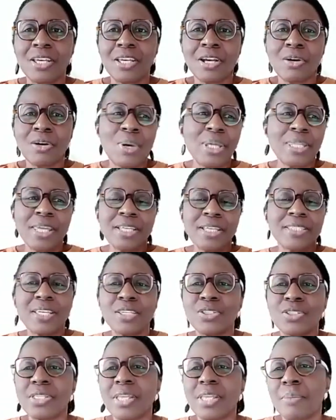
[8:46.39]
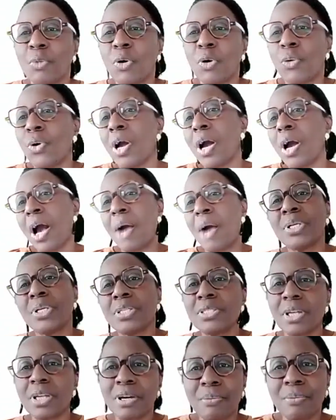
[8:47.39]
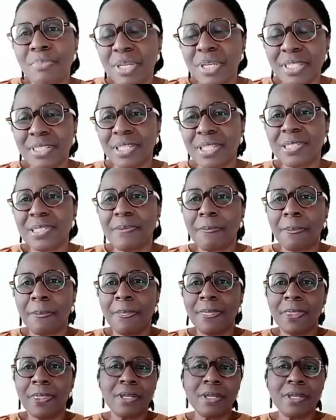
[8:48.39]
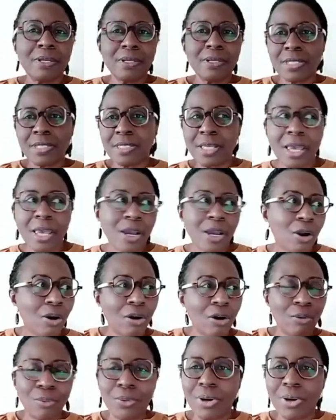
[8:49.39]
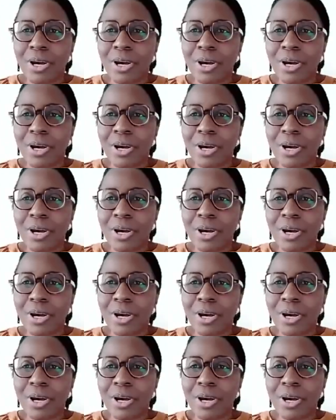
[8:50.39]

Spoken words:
when they say to them, "Oh, I want to start a business," they're not going to say, "Oh,